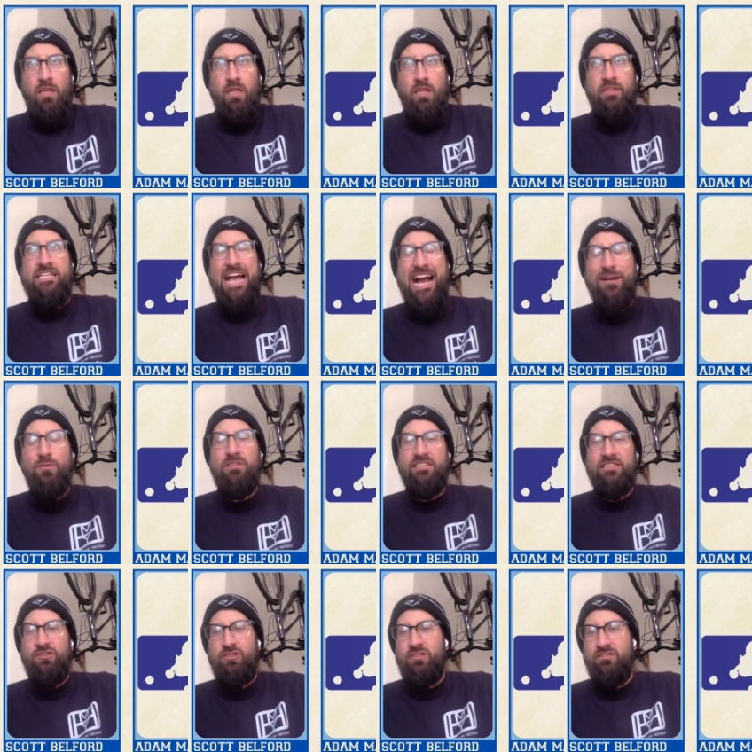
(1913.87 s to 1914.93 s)
The
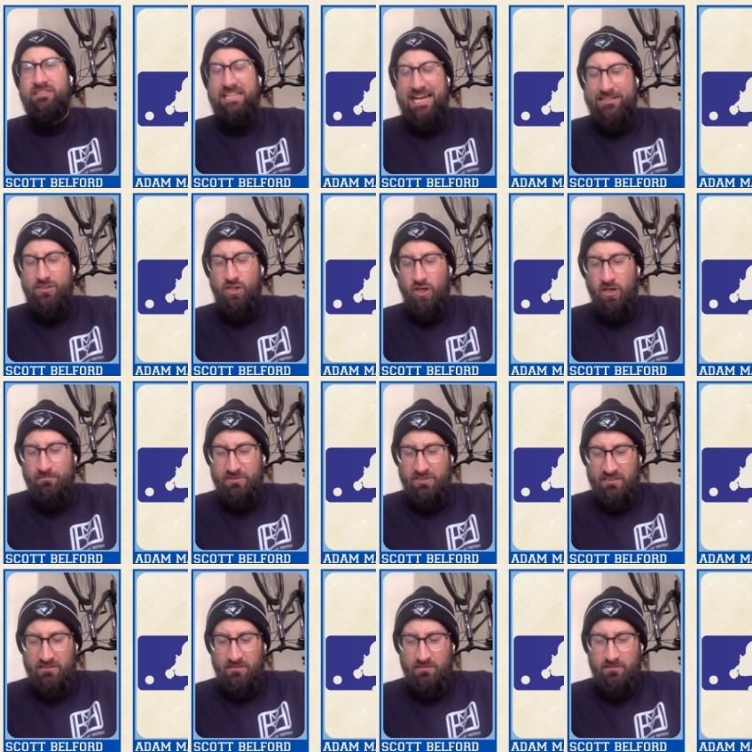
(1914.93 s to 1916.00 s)
acquisition of Zach
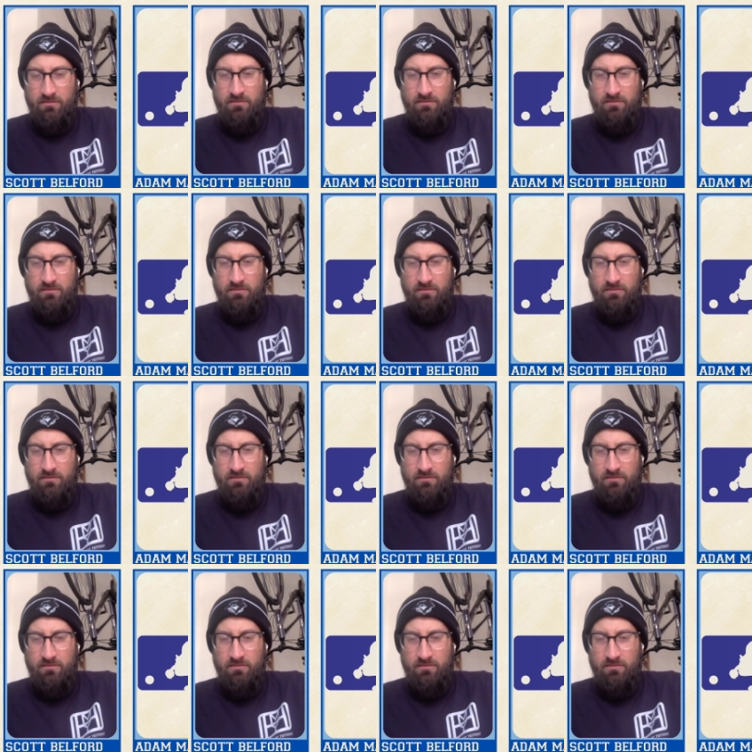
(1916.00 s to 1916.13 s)
Thompson,